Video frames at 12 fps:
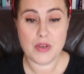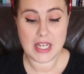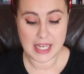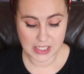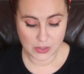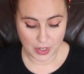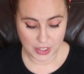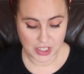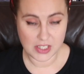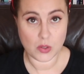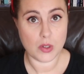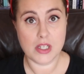release, which
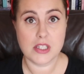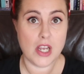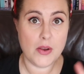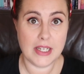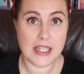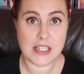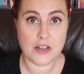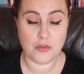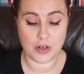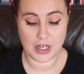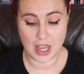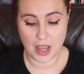is on a totally
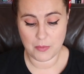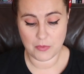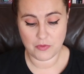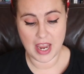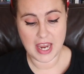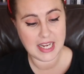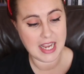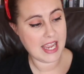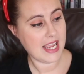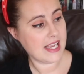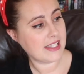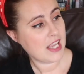different vein,
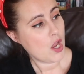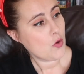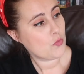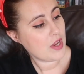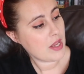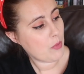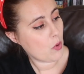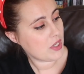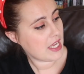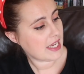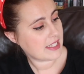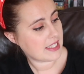is
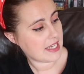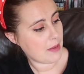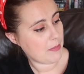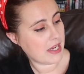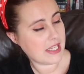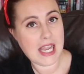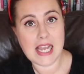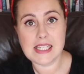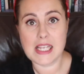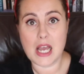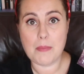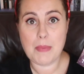Reborn Yesterday by
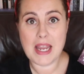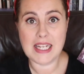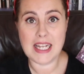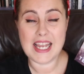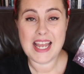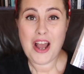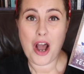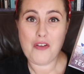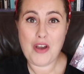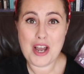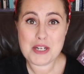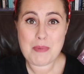Tessa Bailey.
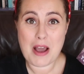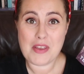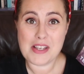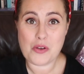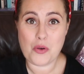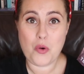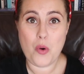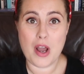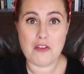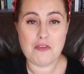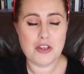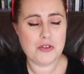I've heard about this on
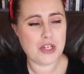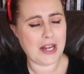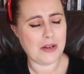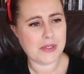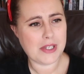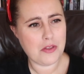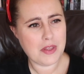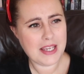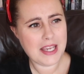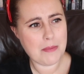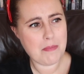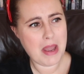quite a few channels. I
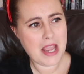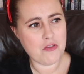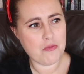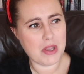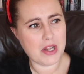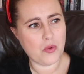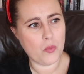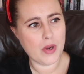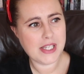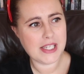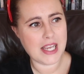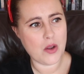think it may have been
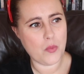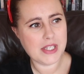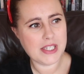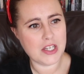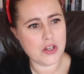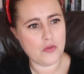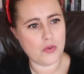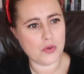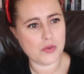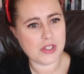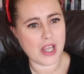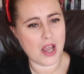Whitney at Witty
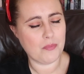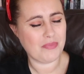Novels,